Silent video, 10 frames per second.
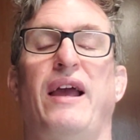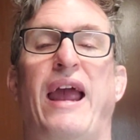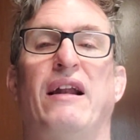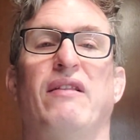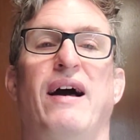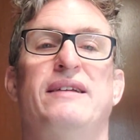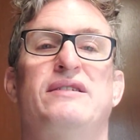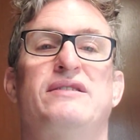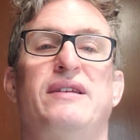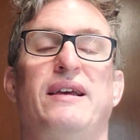
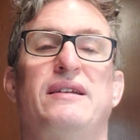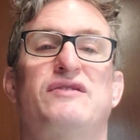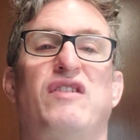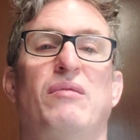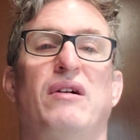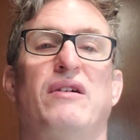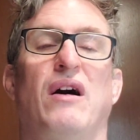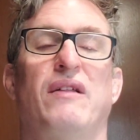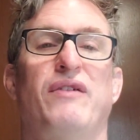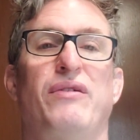analyzes things from a
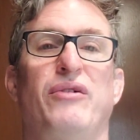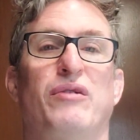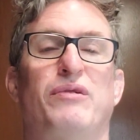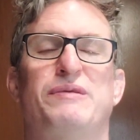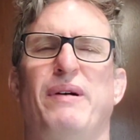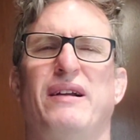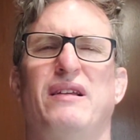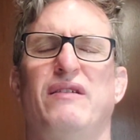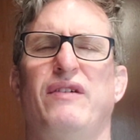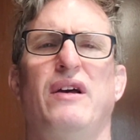Call of Cthulhu
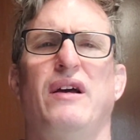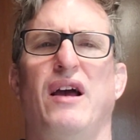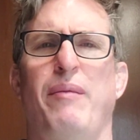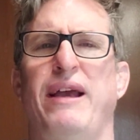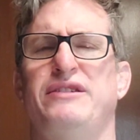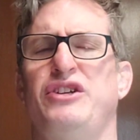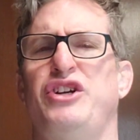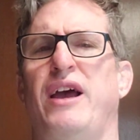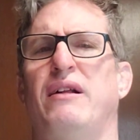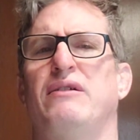perspective. Amazing
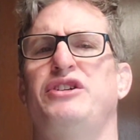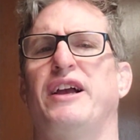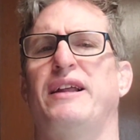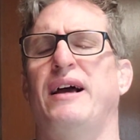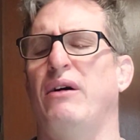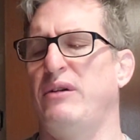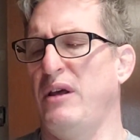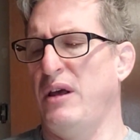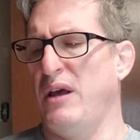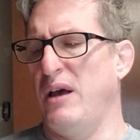channel. Check it out.
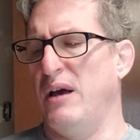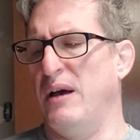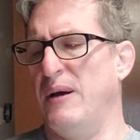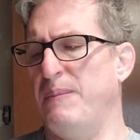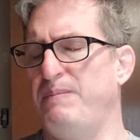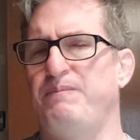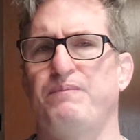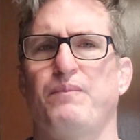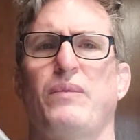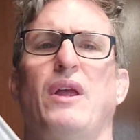Um,
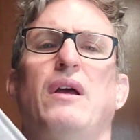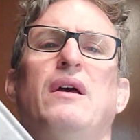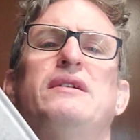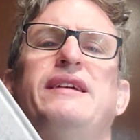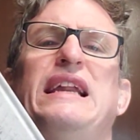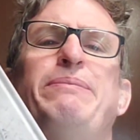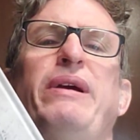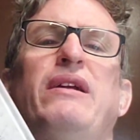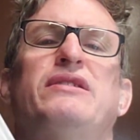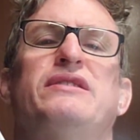Sandy
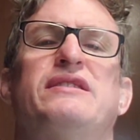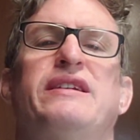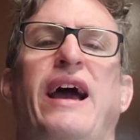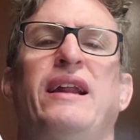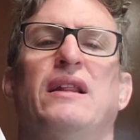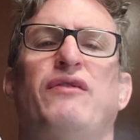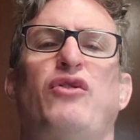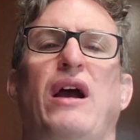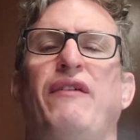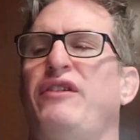Petersen's Guide to
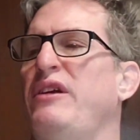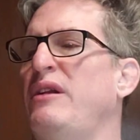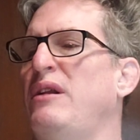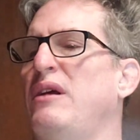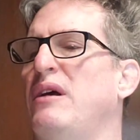Lovecraftian